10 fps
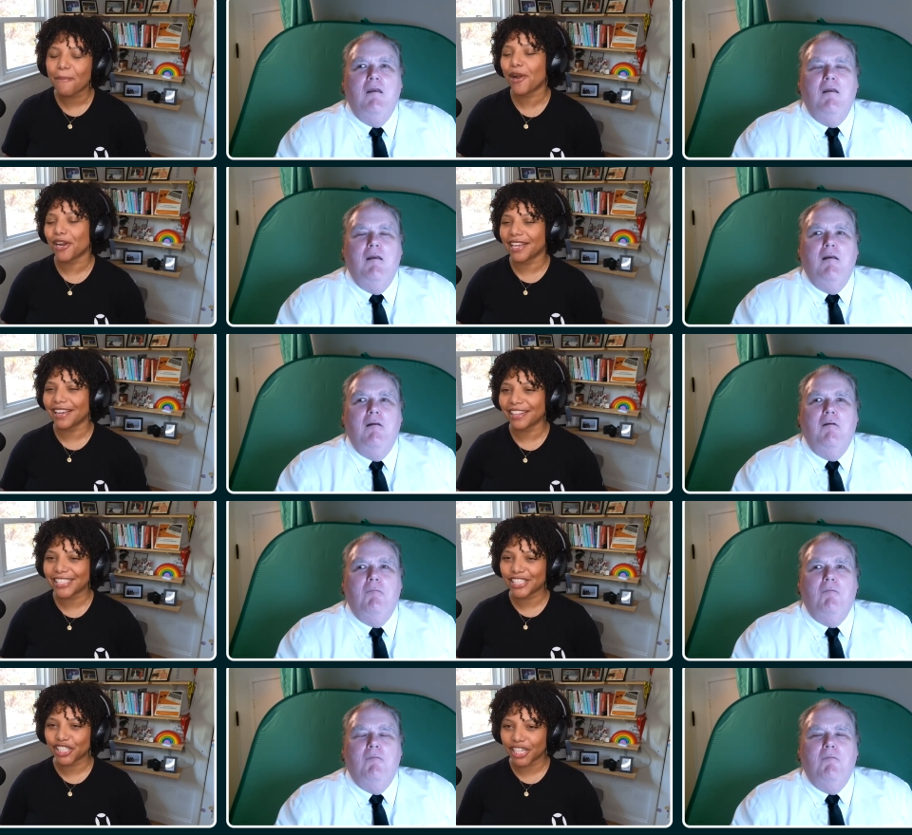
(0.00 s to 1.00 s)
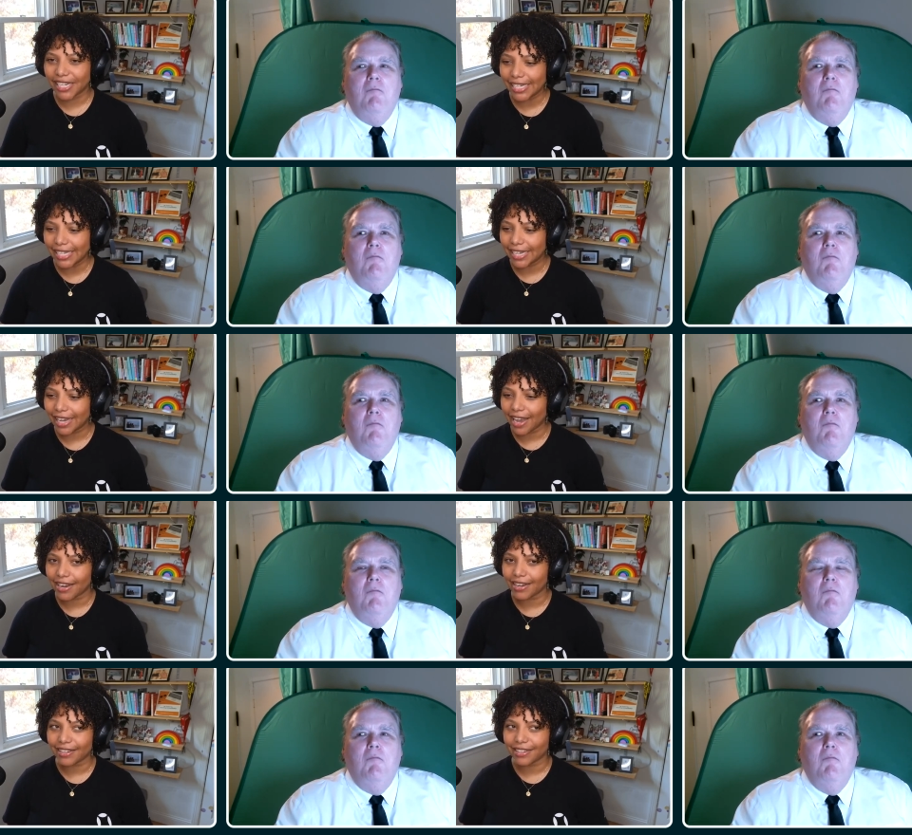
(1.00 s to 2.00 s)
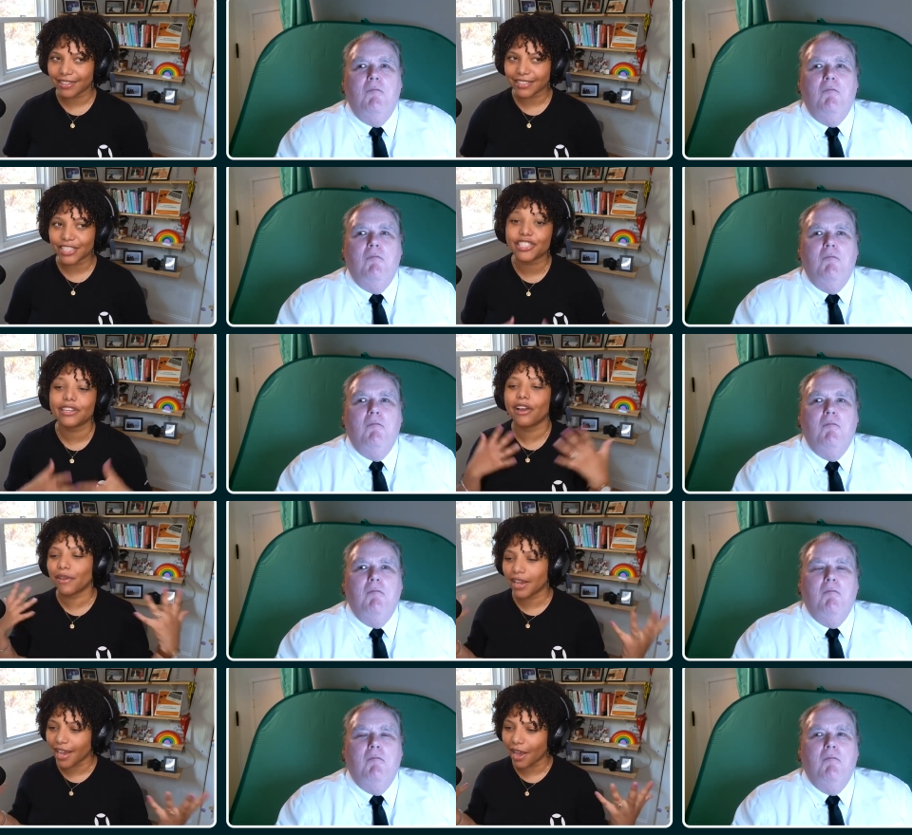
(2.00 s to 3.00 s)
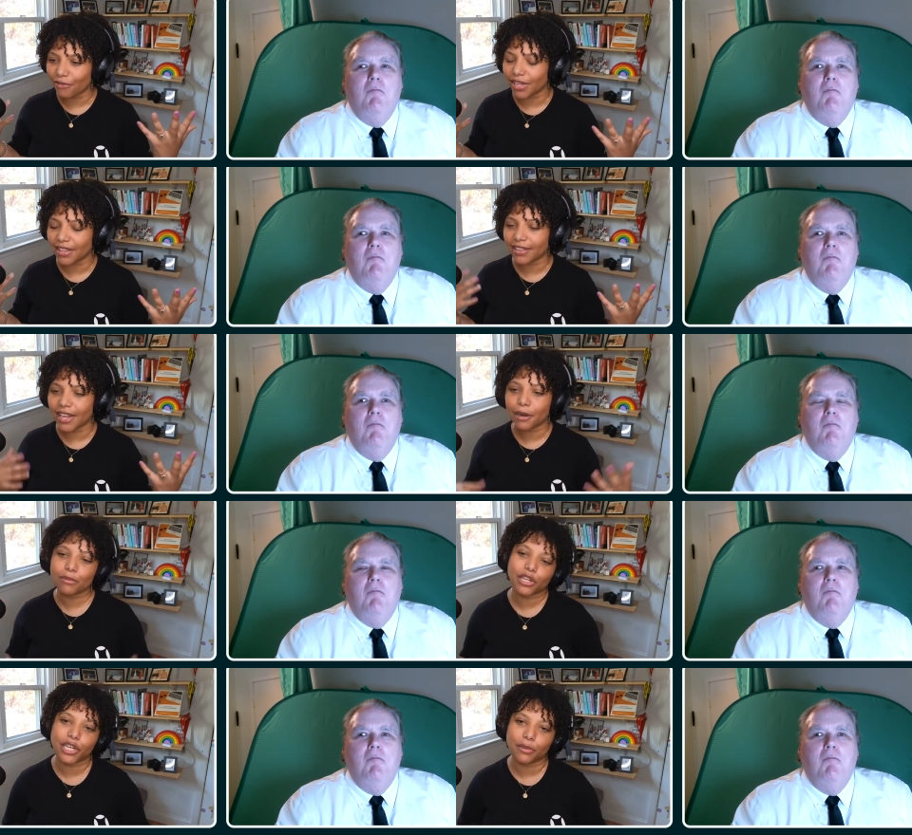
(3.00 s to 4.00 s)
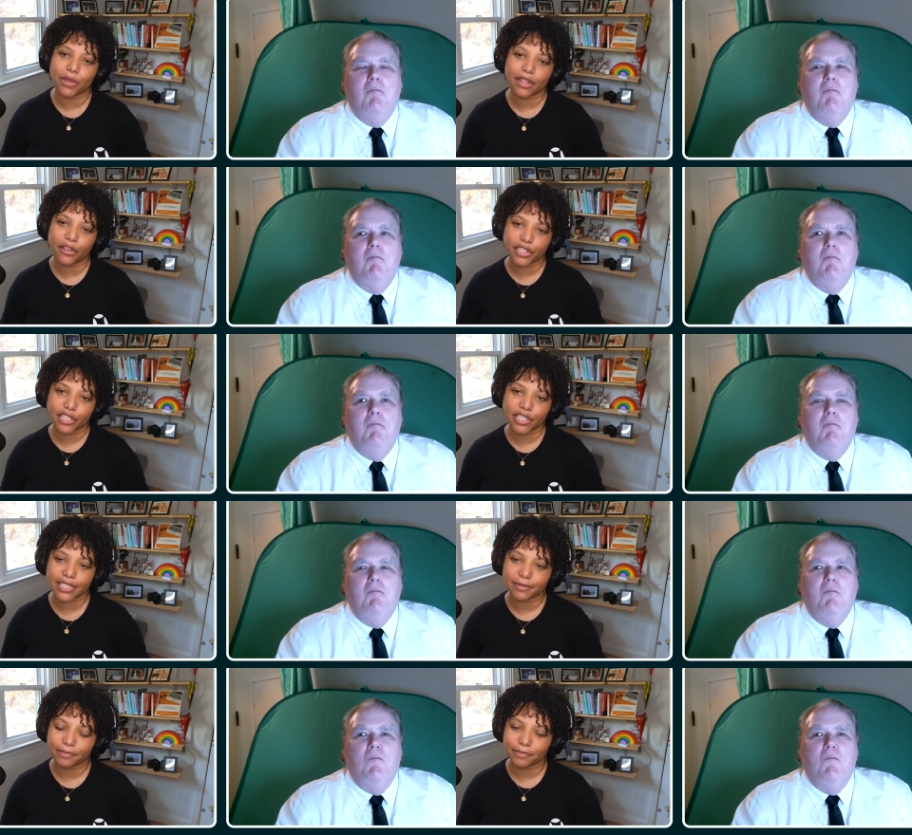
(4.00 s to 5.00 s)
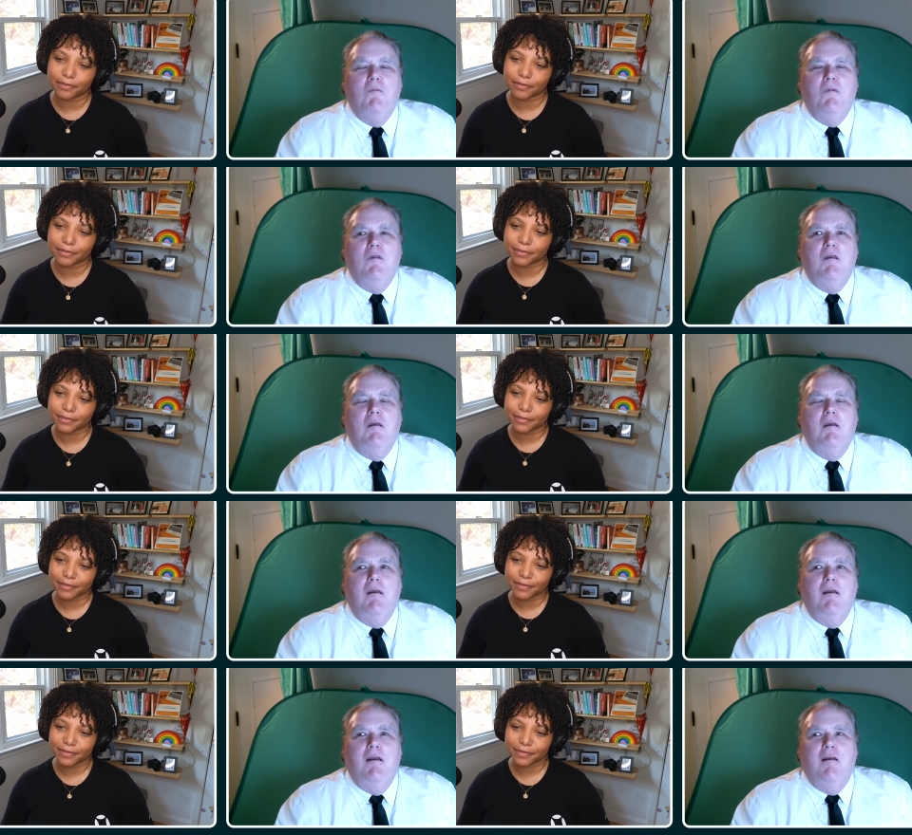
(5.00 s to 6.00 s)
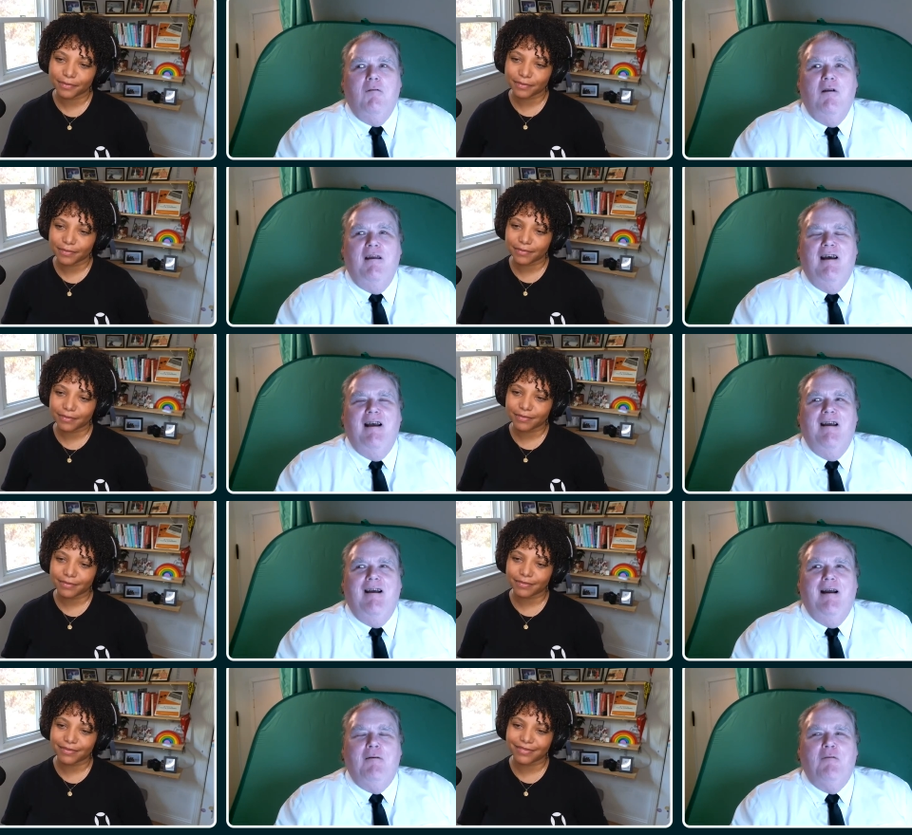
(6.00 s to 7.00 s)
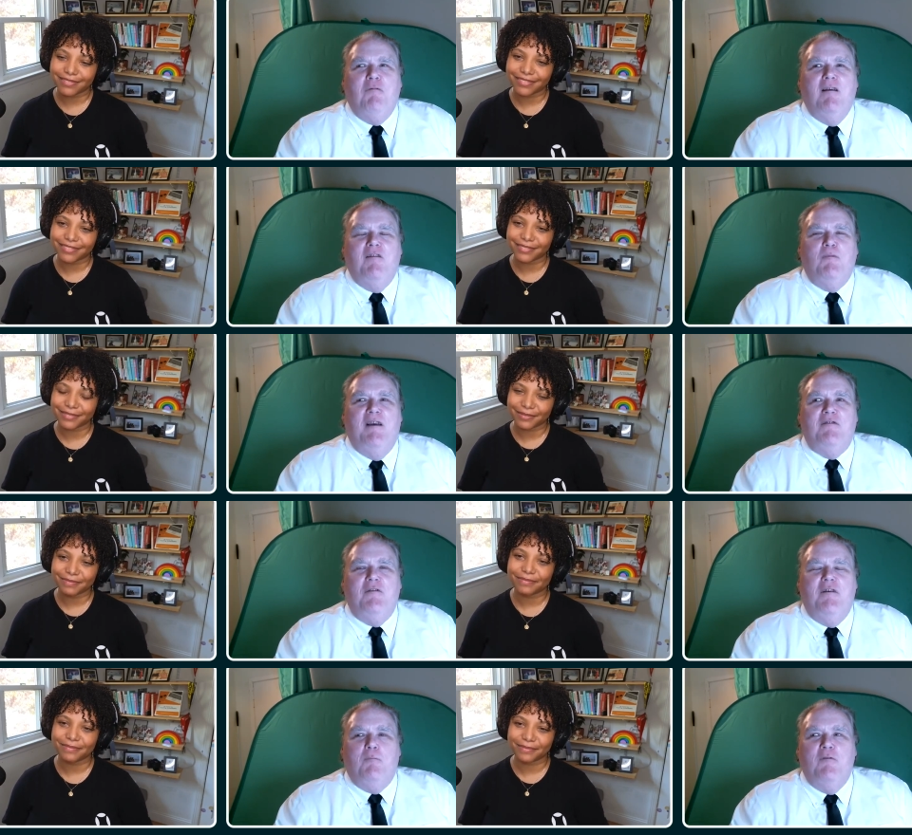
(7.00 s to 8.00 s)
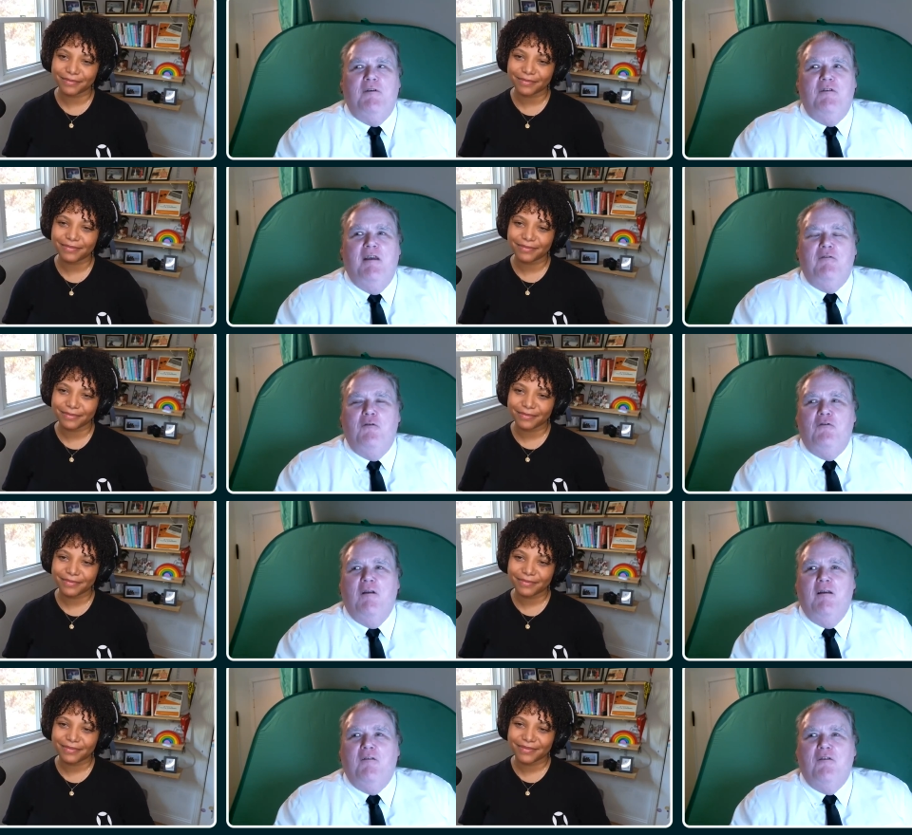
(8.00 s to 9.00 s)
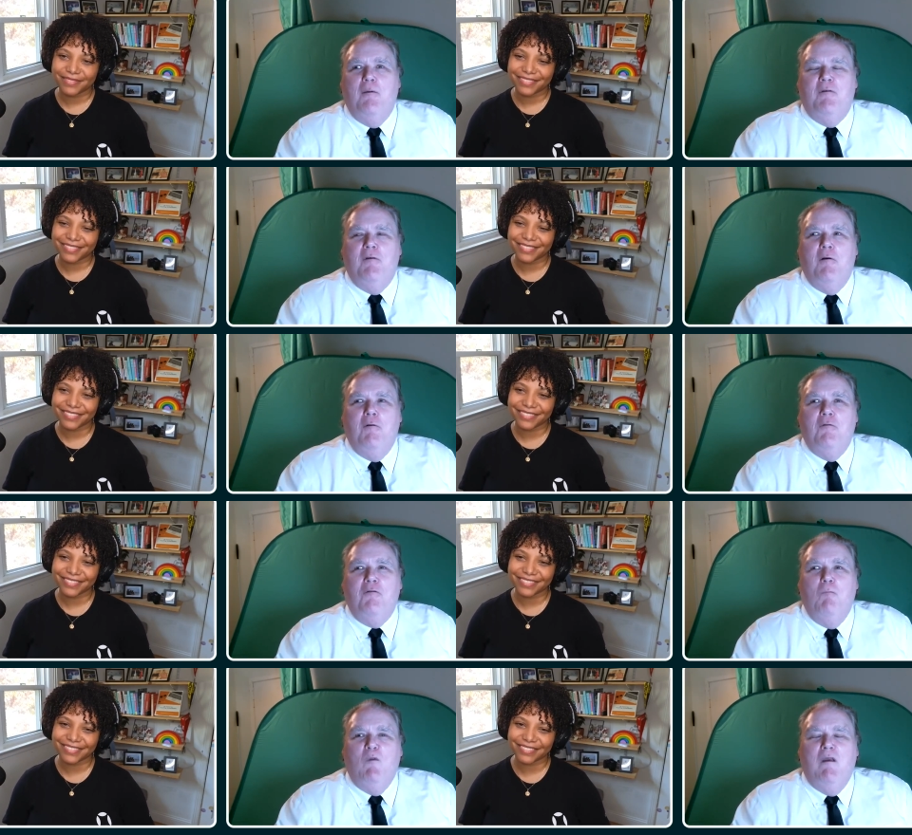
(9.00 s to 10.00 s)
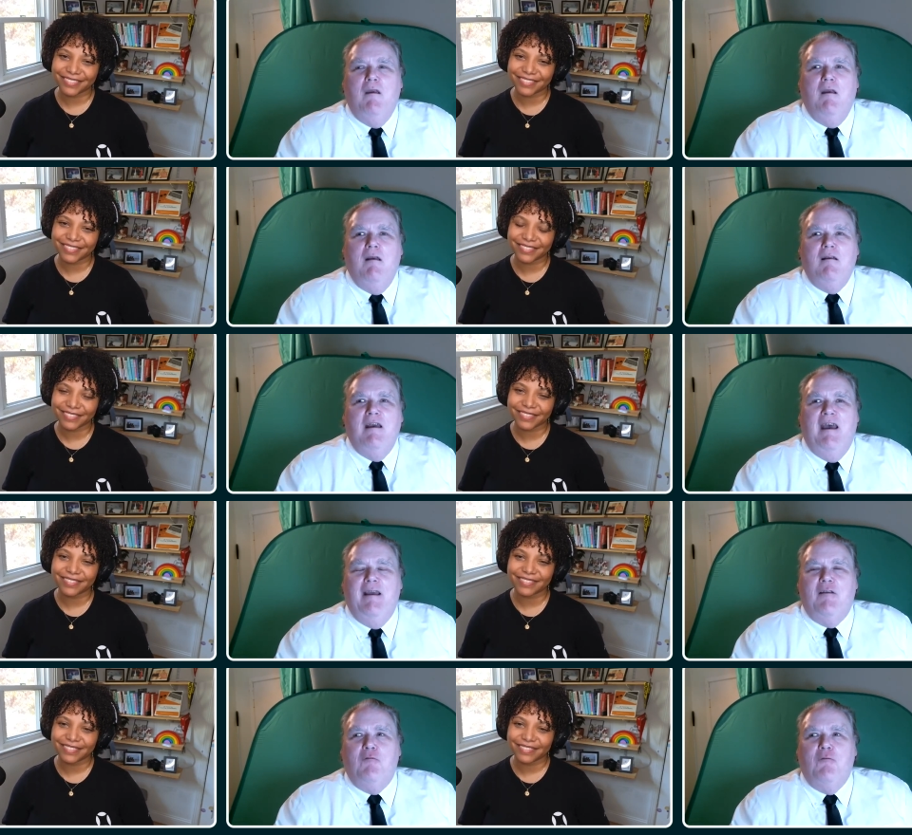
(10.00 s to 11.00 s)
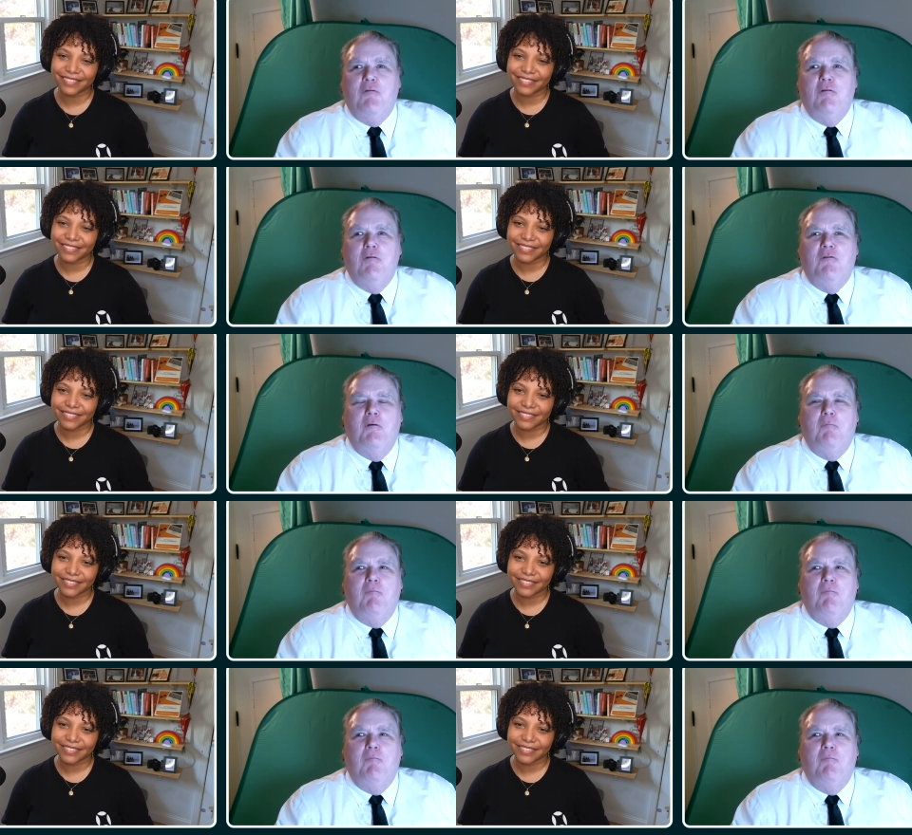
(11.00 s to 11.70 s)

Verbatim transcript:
Speaker 1: embarking on this journey and sharing everything that I'm learning with others.
Speaker 2: Right. I, I especially appreciate you sharing some of those hacks for the